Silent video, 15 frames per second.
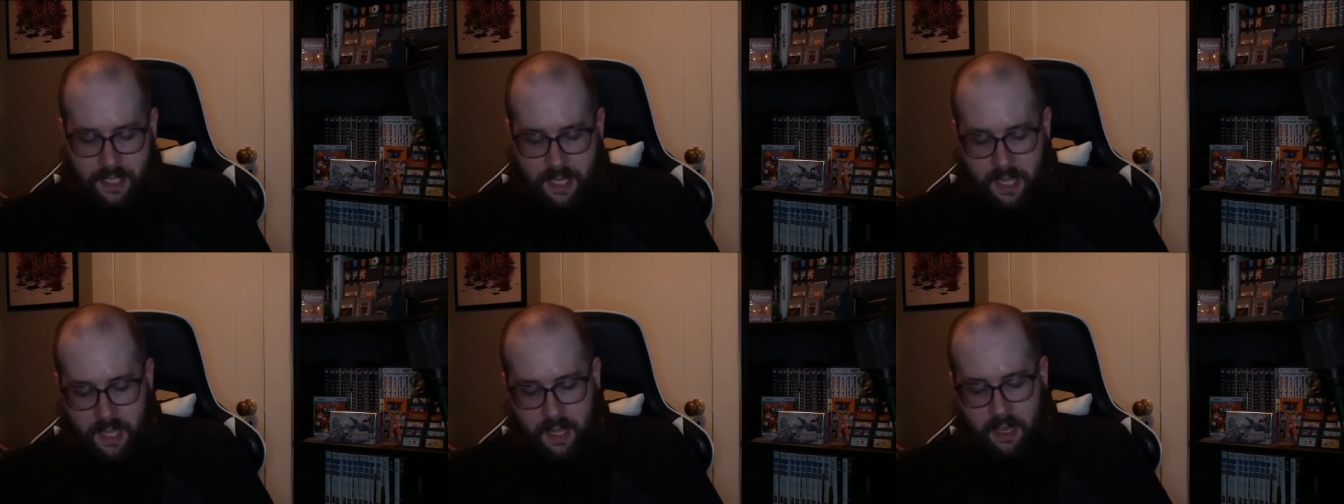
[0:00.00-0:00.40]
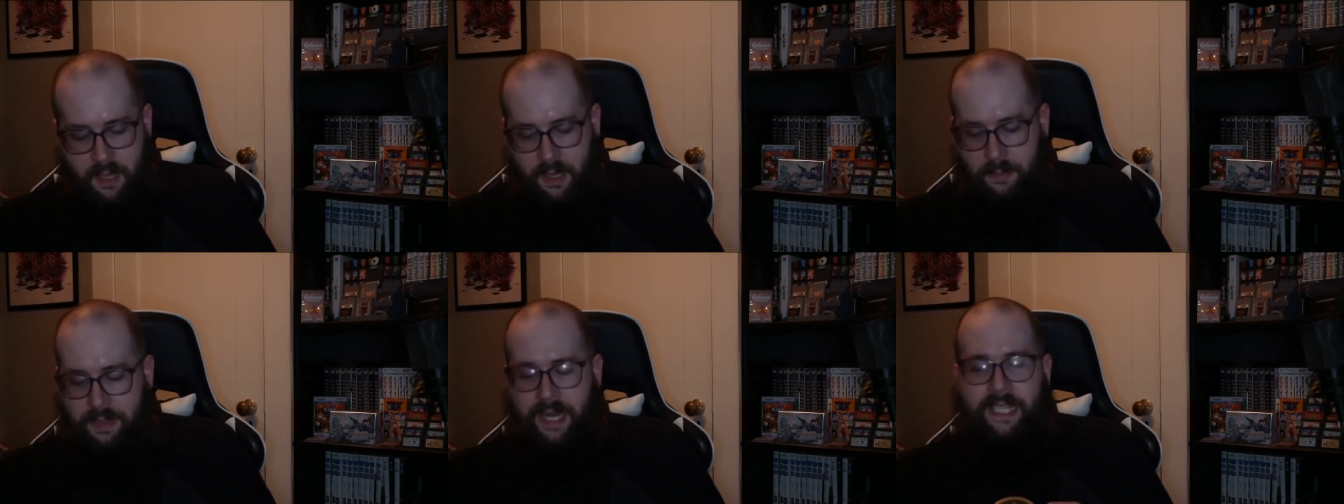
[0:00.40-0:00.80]
It
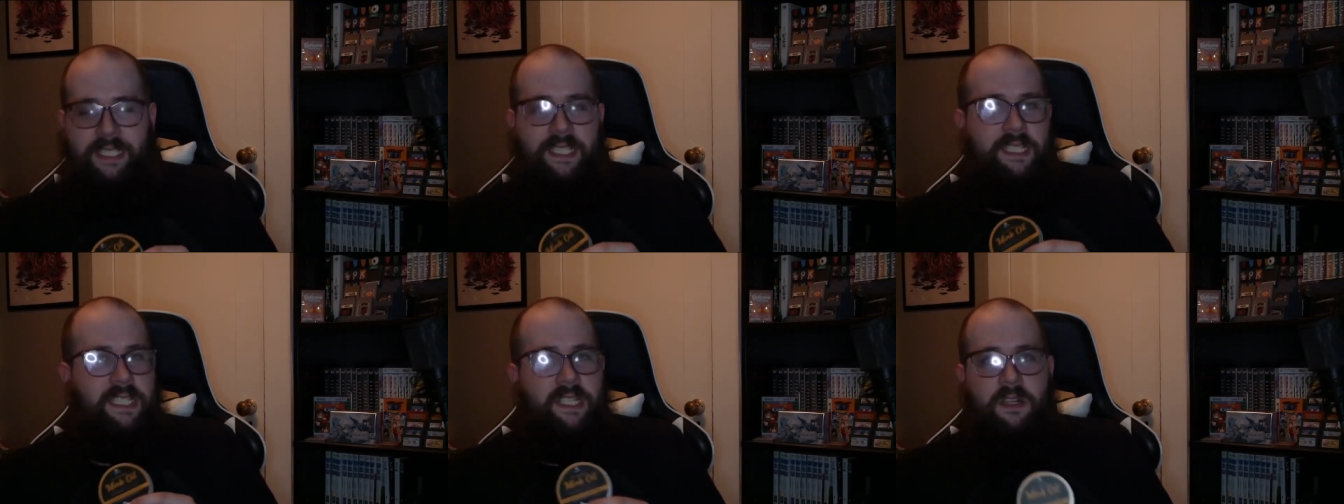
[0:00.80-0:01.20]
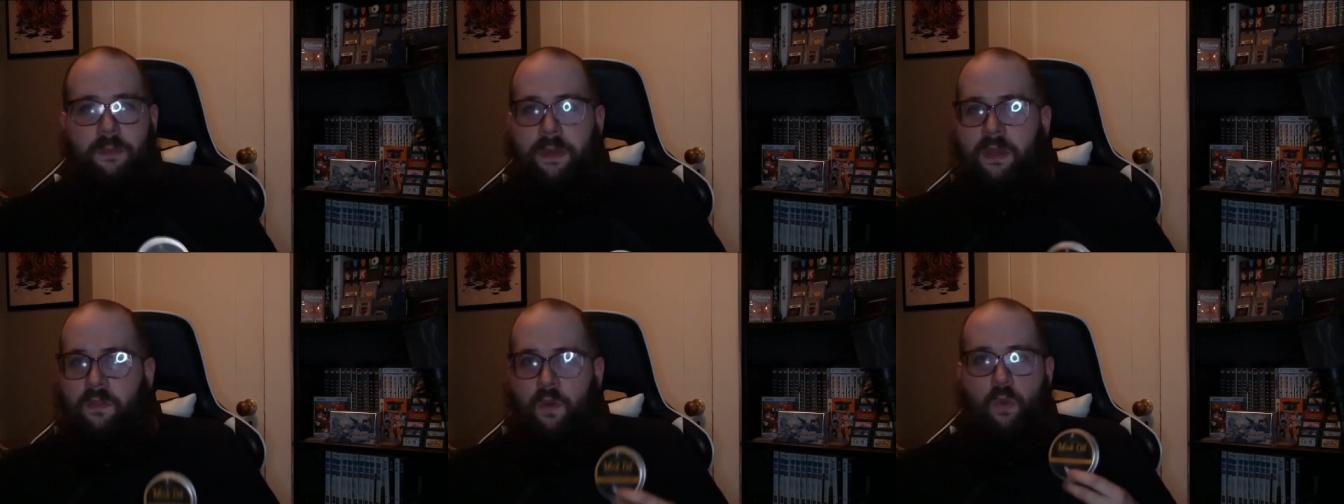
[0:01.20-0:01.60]
has a little bit of a
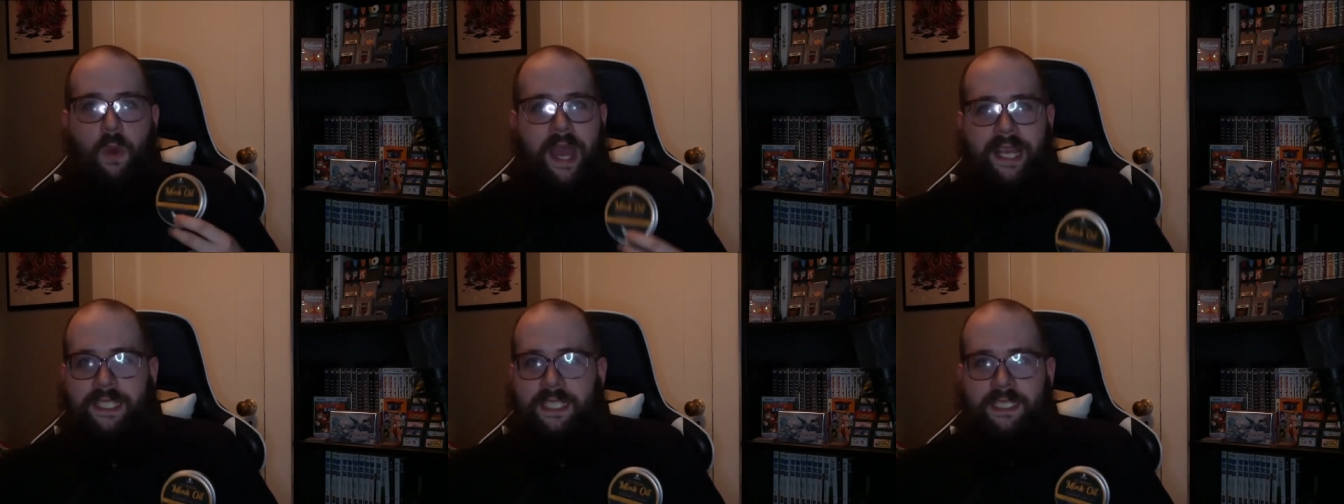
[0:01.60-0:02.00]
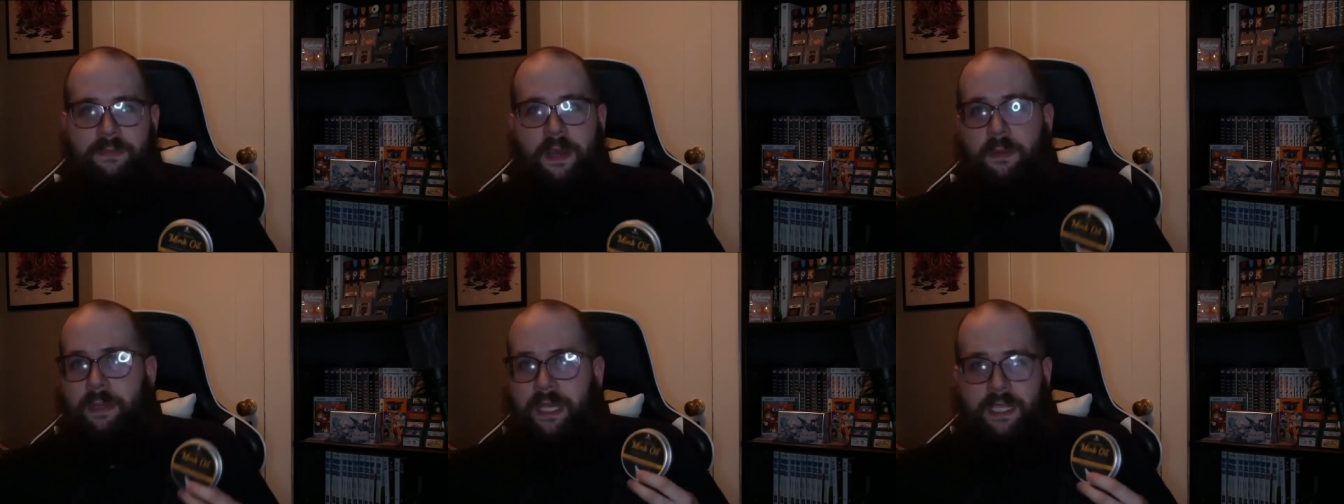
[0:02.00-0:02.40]
waxy smell
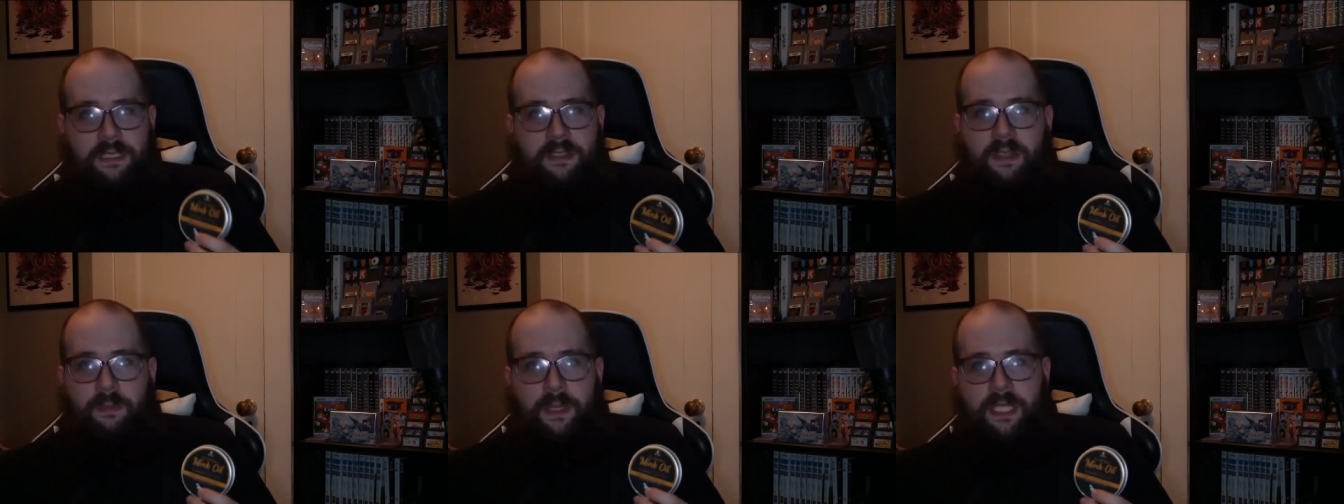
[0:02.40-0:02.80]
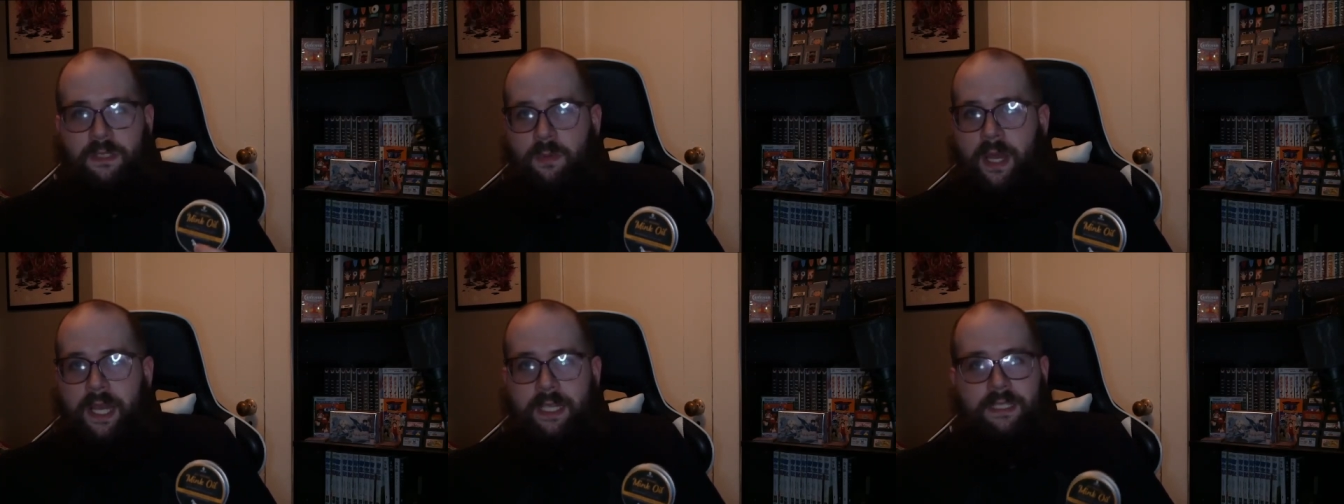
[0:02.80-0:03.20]
because of the
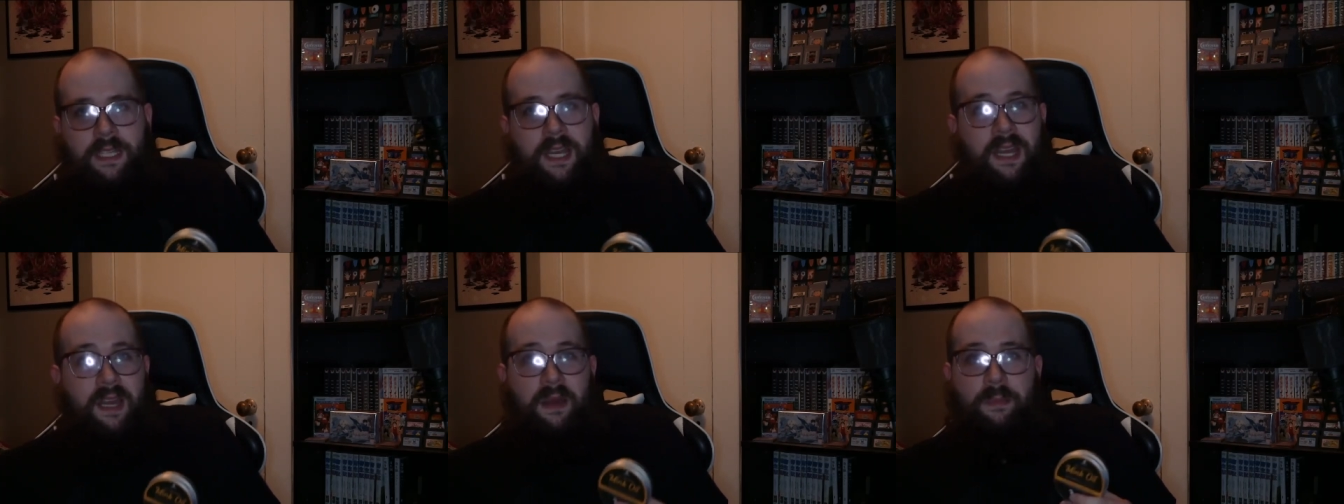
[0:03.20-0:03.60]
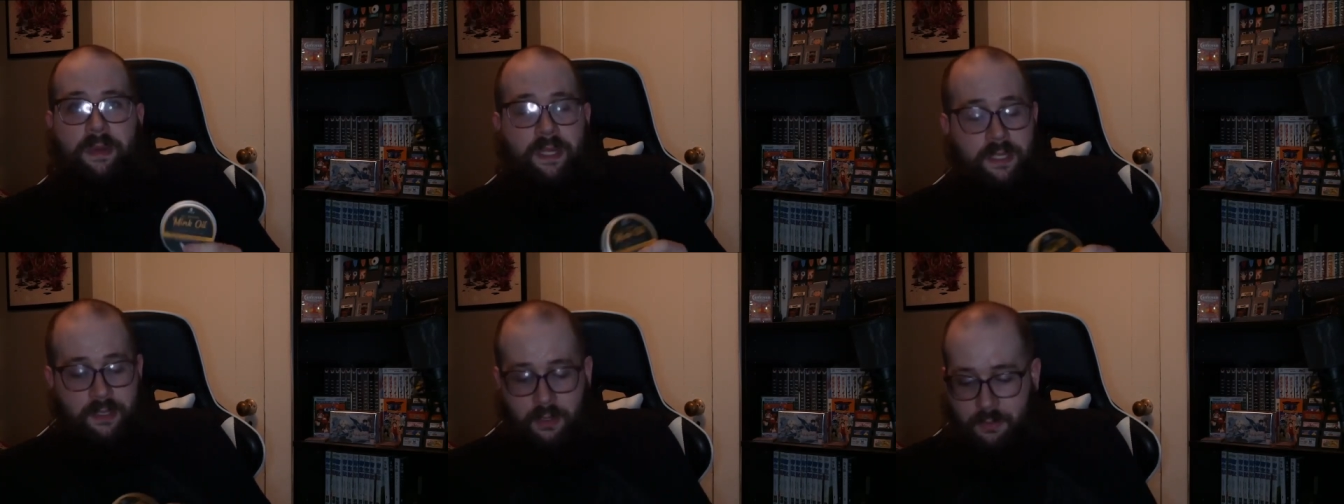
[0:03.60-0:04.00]
beeswax, but you
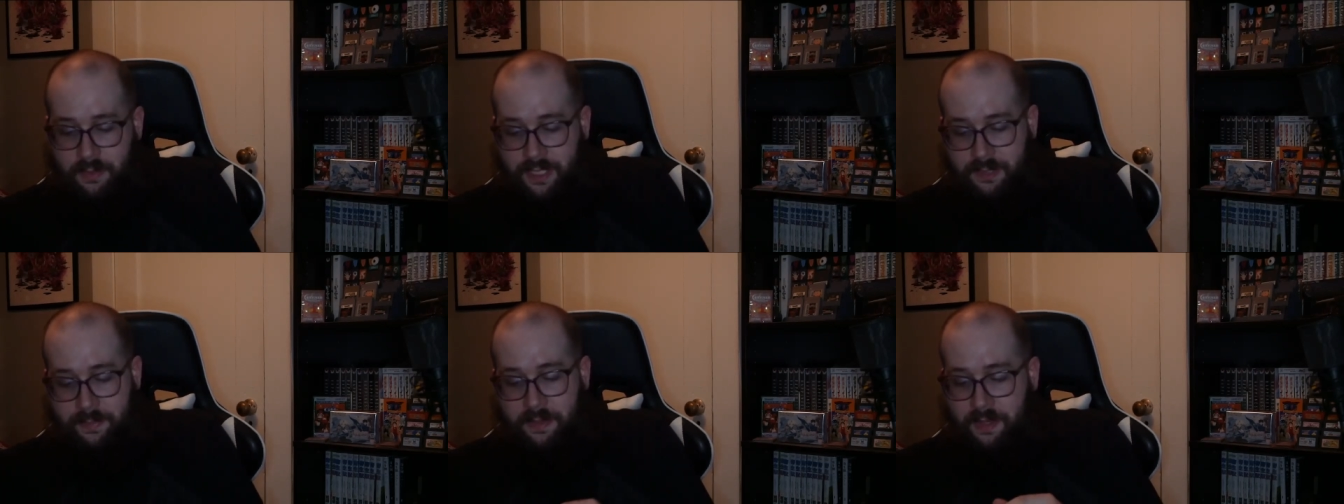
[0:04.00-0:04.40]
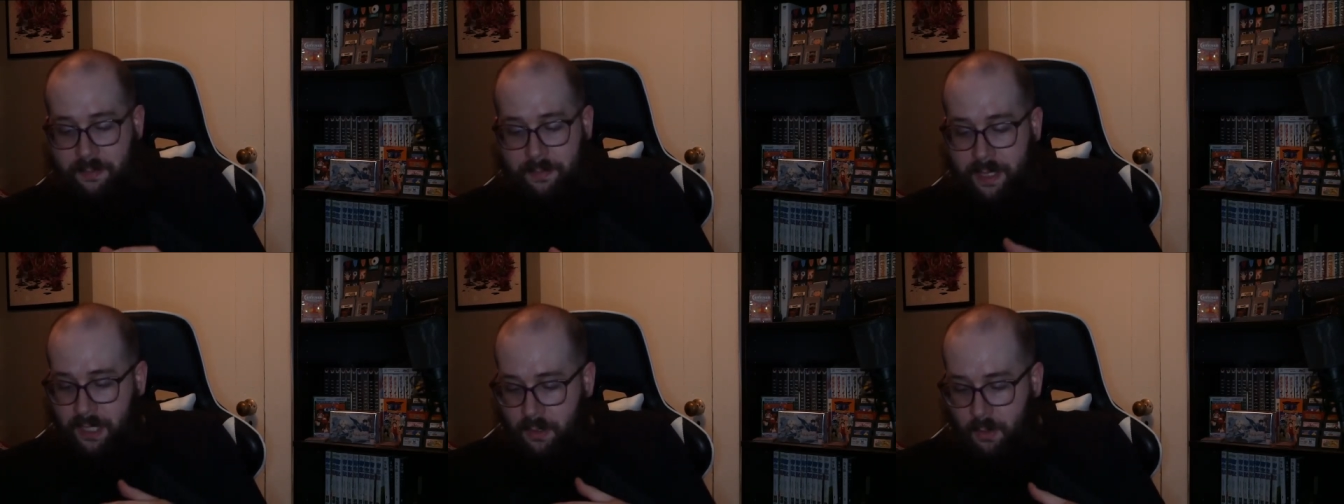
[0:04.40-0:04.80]
don't really smell the
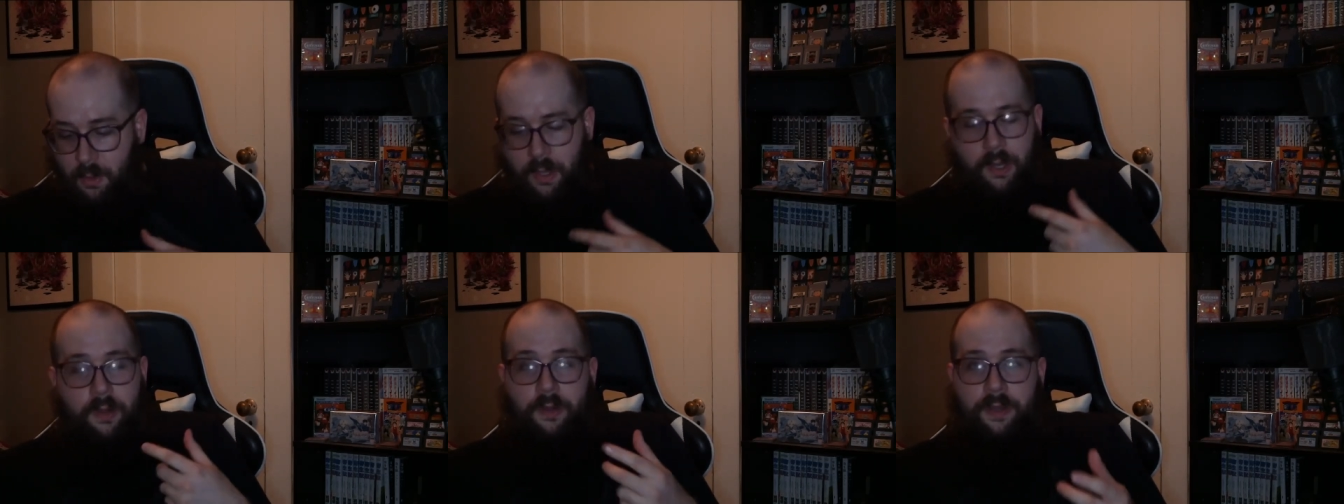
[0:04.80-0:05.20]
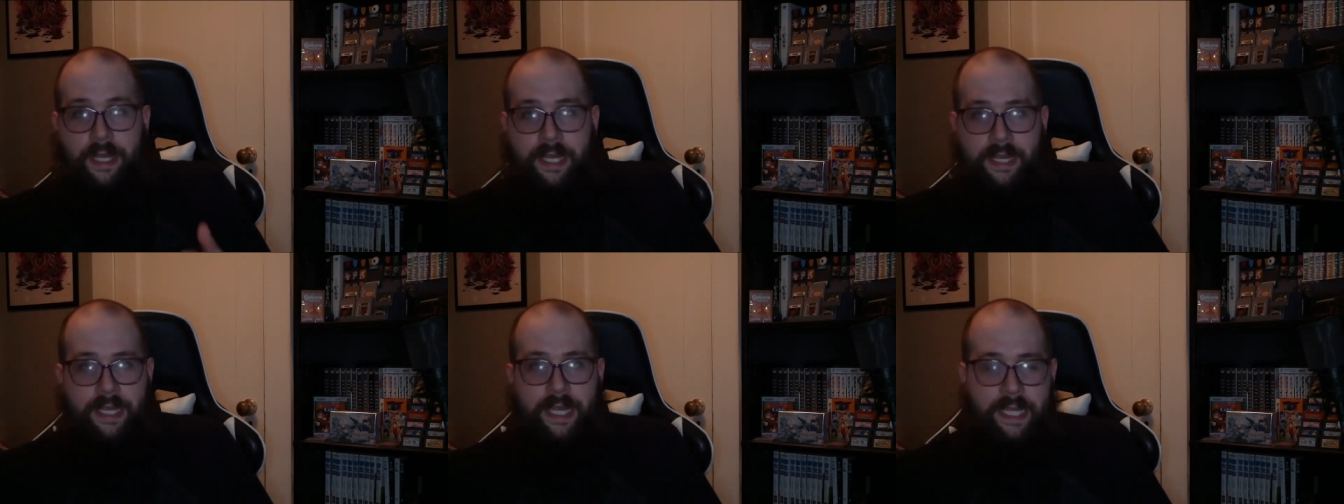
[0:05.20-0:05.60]
mink oil or anything
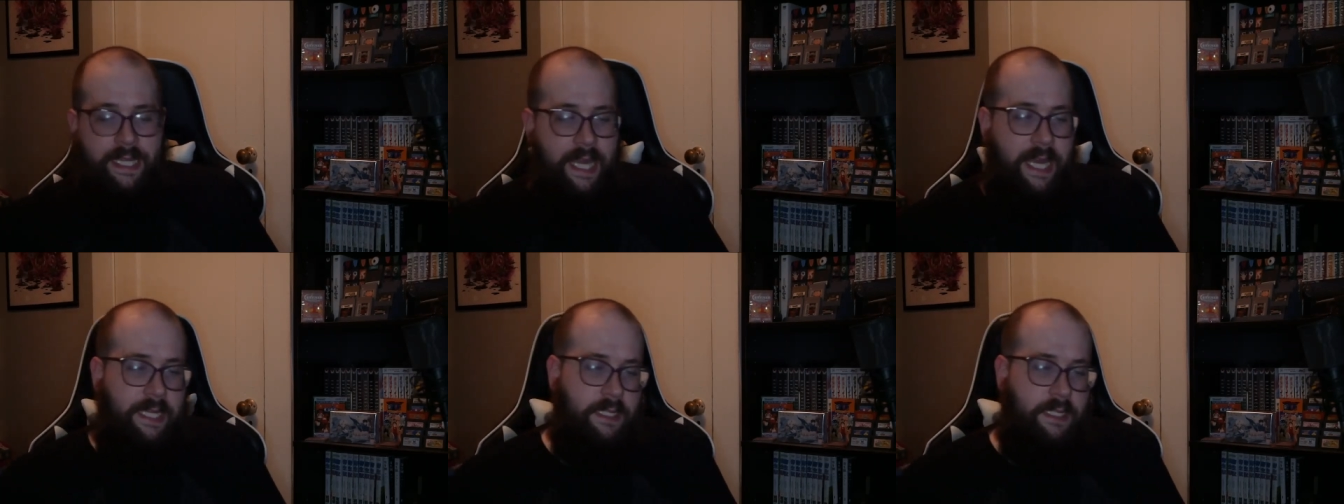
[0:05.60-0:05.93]
like that.